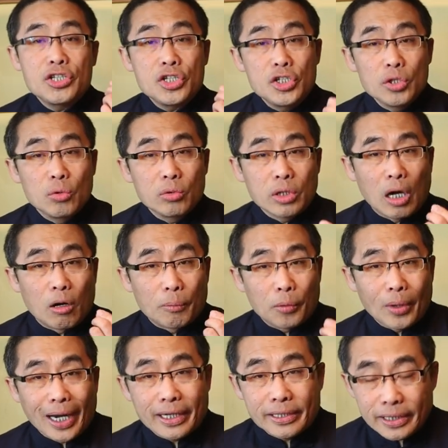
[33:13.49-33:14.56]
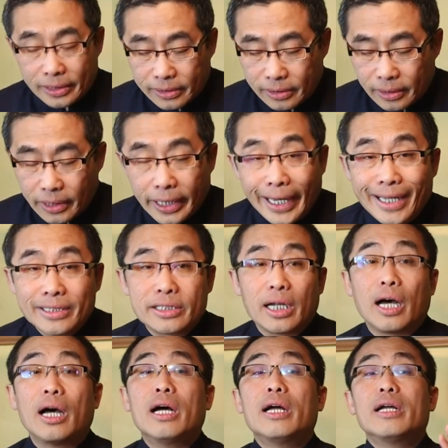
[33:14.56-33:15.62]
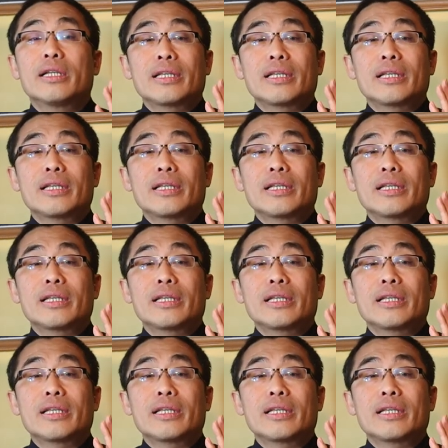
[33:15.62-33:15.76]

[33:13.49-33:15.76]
Xiu Dao practice is a